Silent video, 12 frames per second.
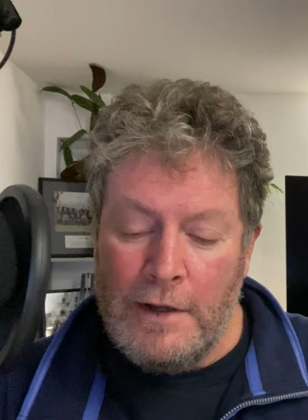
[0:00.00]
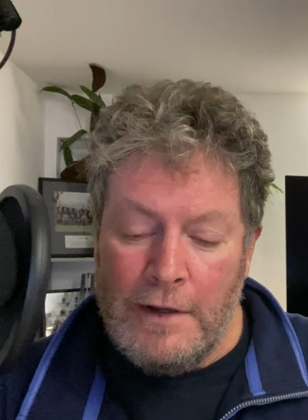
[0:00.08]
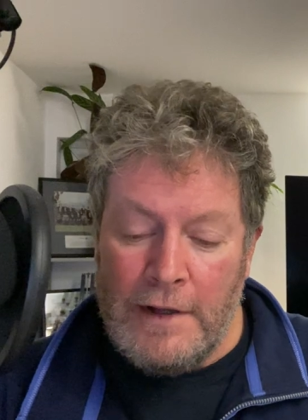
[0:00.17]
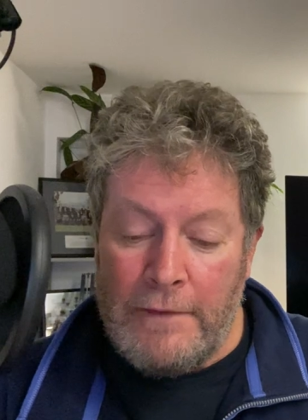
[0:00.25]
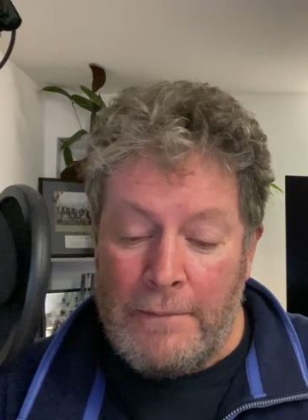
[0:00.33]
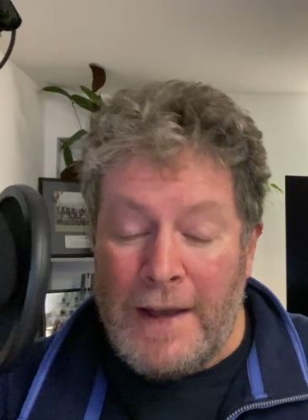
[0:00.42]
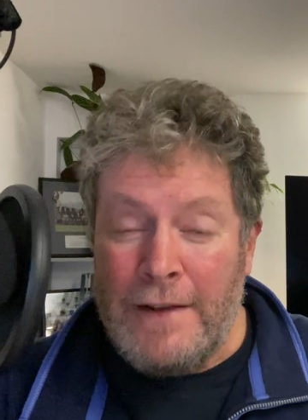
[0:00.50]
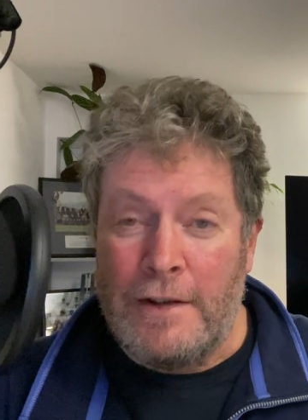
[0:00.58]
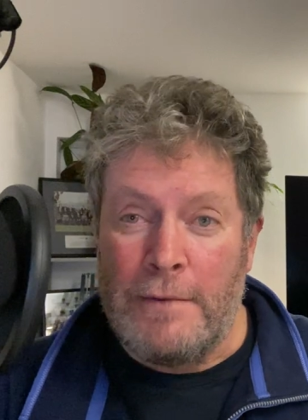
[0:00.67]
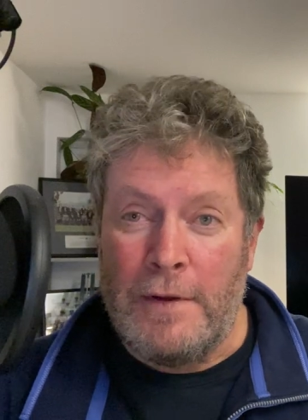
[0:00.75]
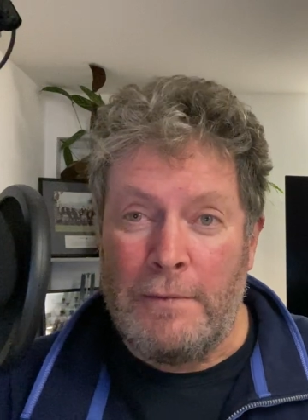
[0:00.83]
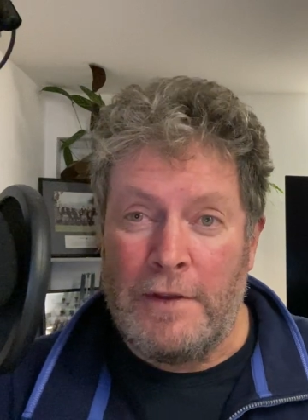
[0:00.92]
Never mind
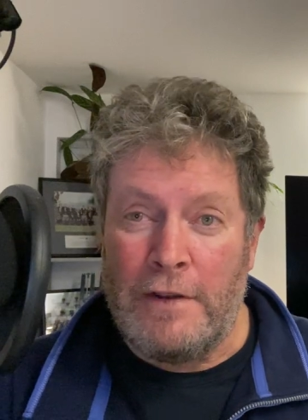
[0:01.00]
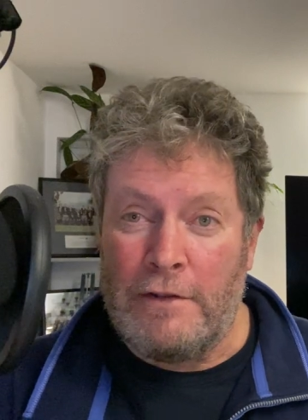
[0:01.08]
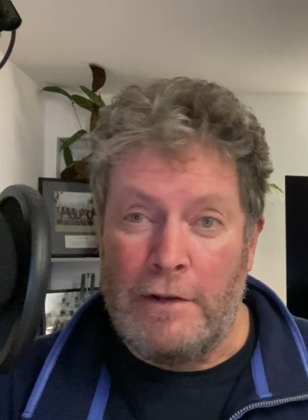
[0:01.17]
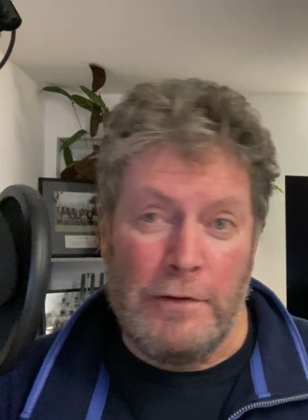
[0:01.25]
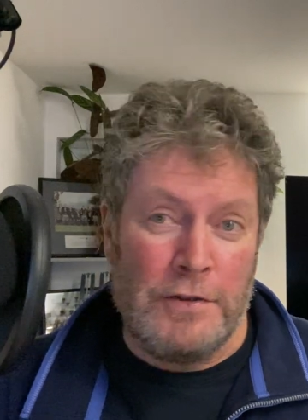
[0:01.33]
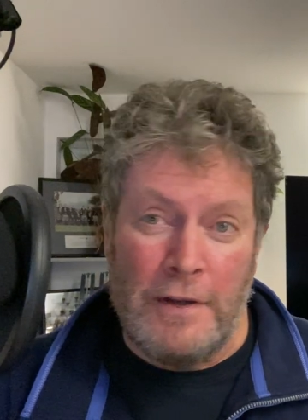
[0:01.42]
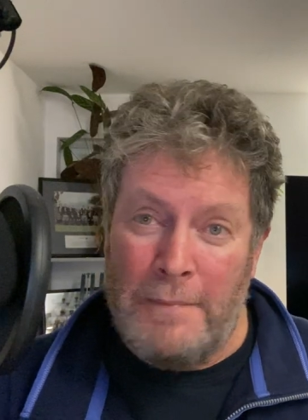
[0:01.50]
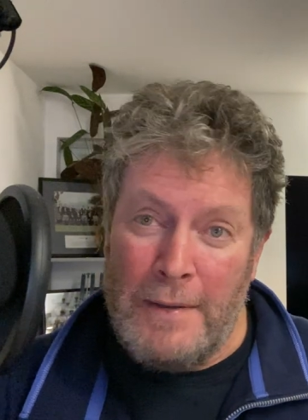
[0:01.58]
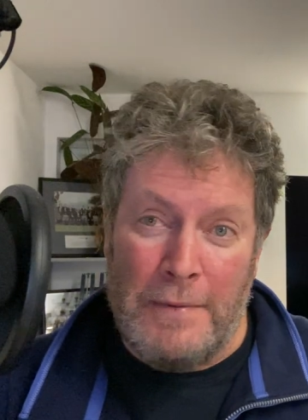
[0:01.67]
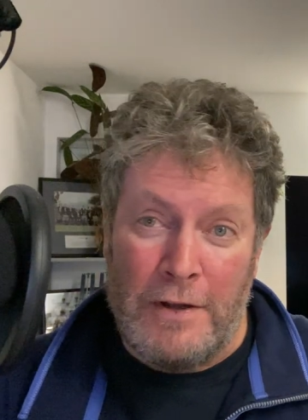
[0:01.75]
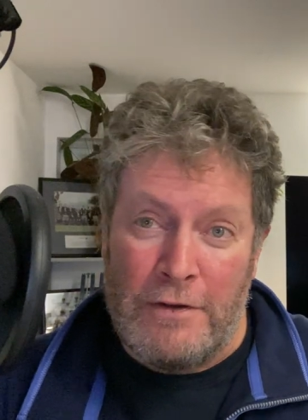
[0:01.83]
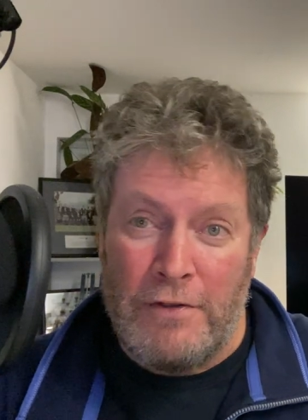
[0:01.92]
come up with a solution that
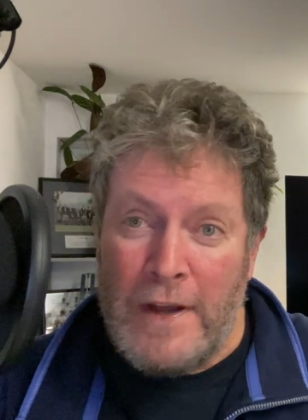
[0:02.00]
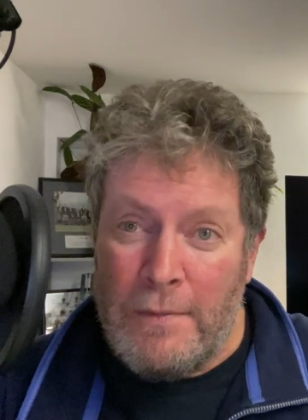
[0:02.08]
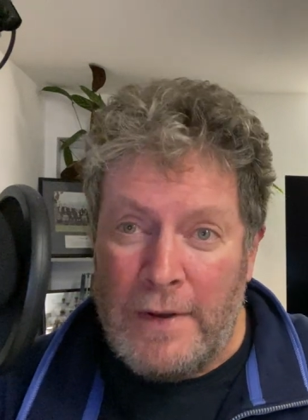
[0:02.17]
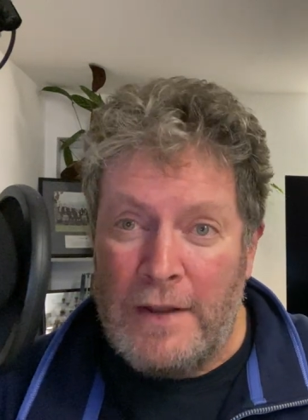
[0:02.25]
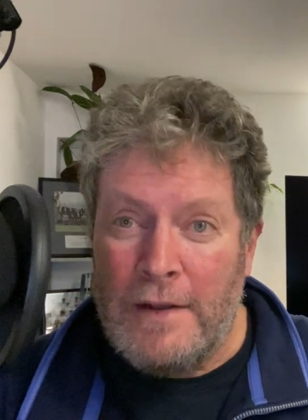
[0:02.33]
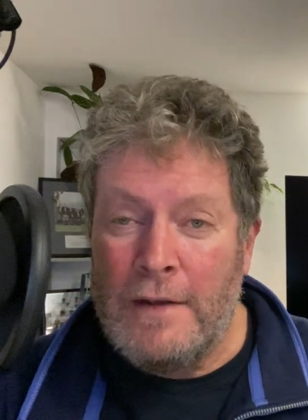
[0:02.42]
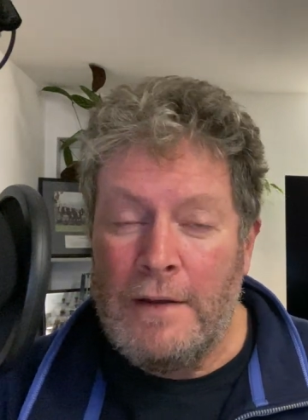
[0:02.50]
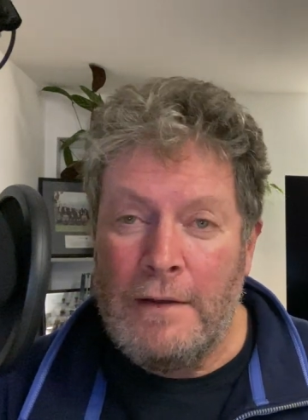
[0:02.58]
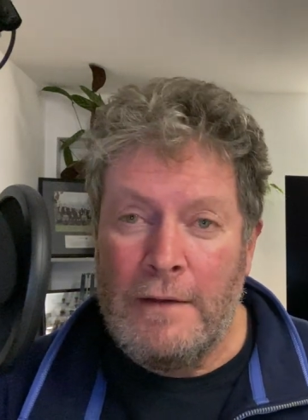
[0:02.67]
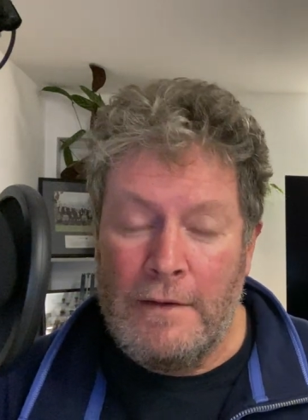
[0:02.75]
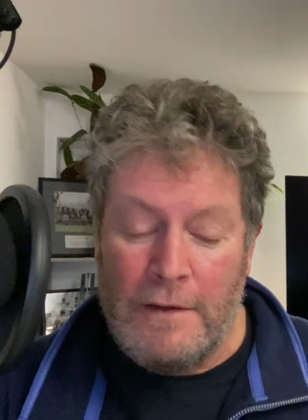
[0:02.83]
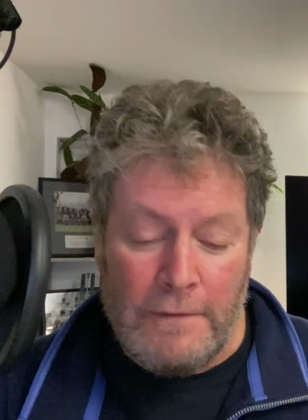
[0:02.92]
people agree with.
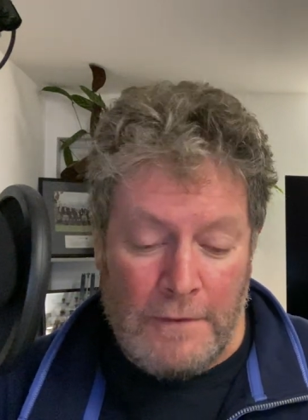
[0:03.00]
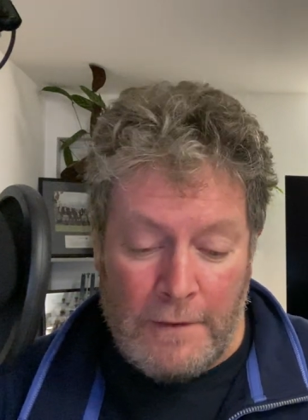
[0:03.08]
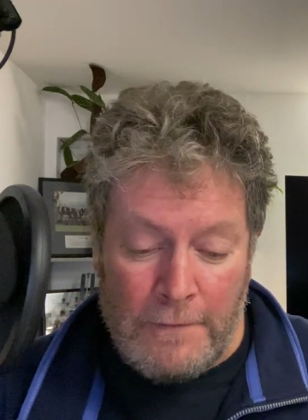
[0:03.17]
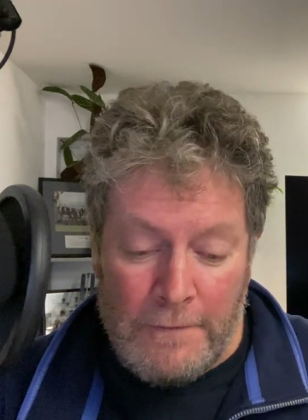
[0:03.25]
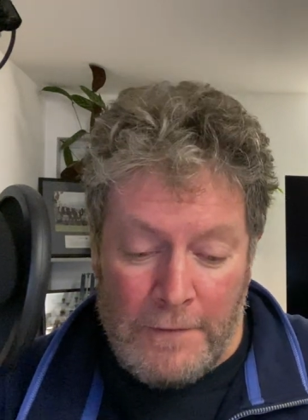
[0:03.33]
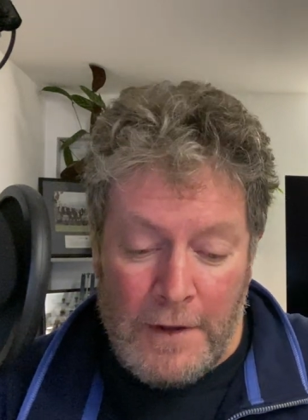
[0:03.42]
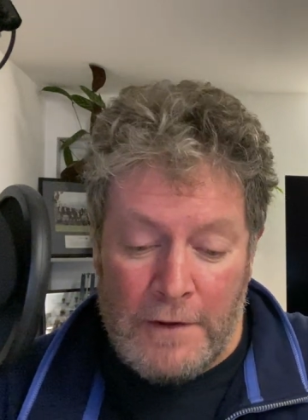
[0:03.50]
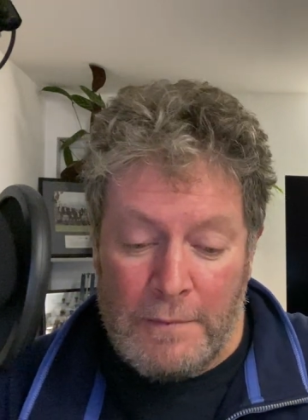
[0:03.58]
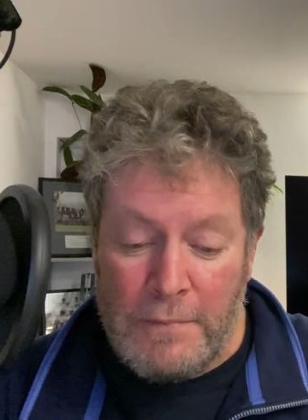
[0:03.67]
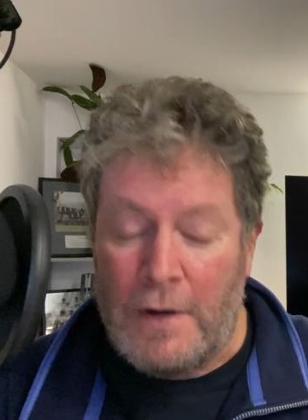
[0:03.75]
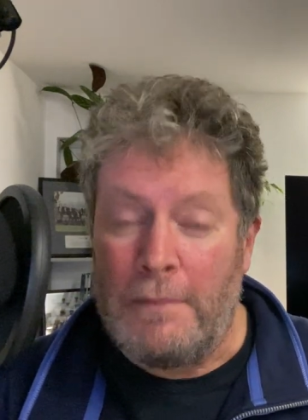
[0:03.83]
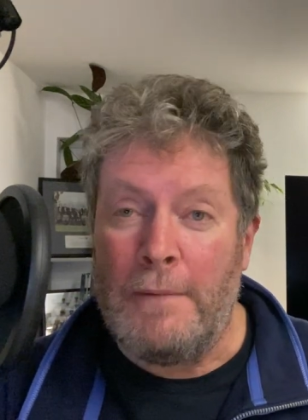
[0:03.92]
The first
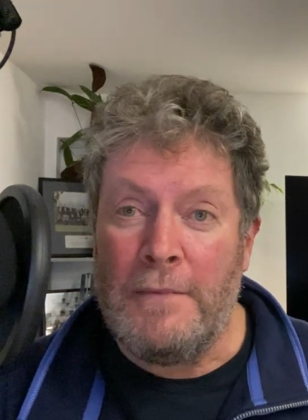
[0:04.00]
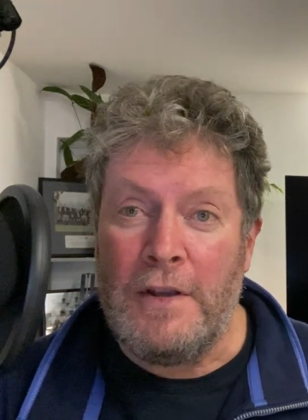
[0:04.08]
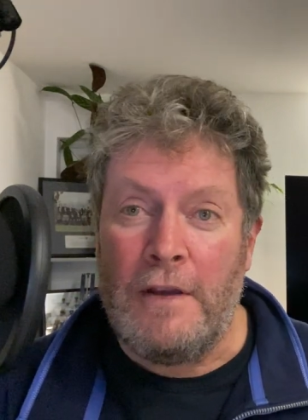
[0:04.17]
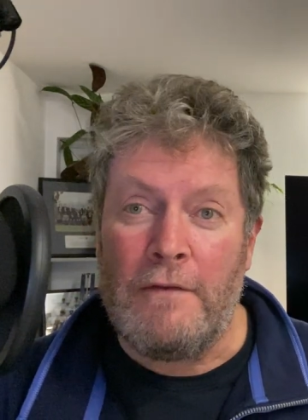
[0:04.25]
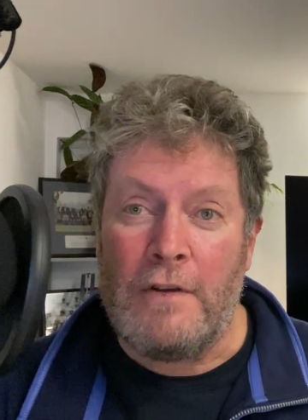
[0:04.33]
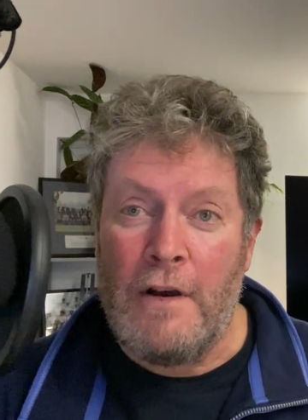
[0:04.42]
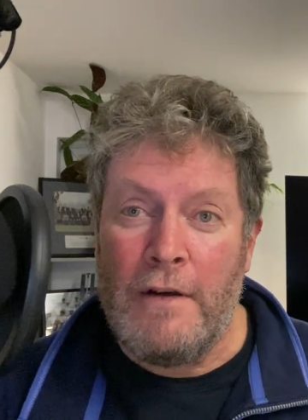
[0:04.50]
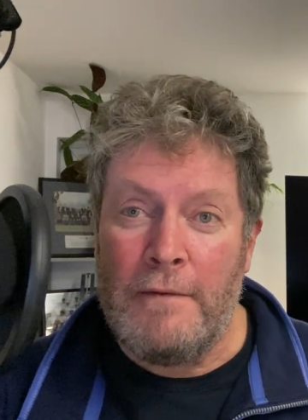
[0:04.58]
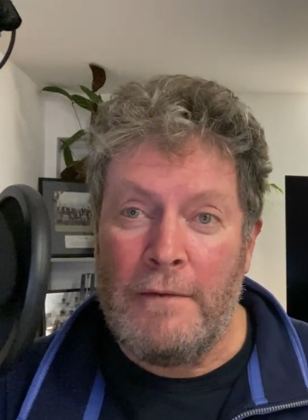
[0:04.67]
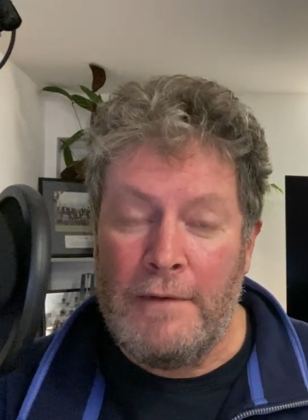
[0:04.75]
problem that you've got,